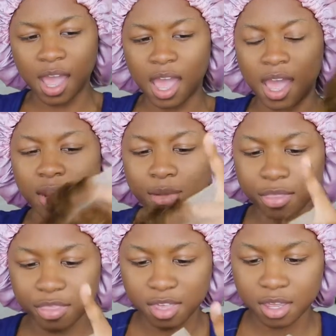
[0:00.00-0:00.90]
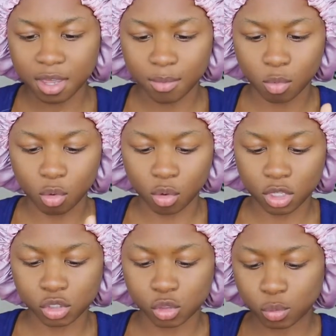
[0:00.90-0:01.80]
I don't think I'm
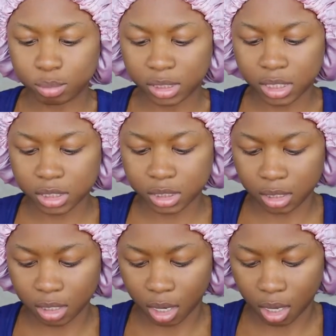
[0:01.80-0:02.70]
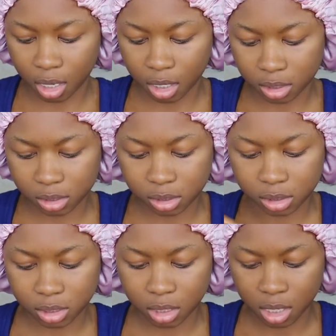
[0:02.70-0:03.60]
going to bleach the
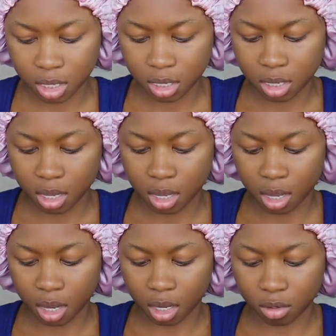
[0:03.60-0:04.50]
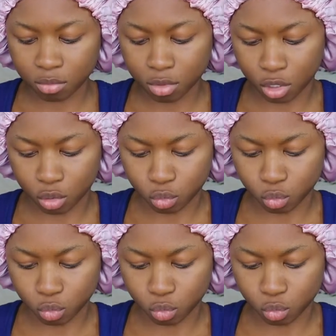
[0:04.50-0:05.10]
knots. I don't know.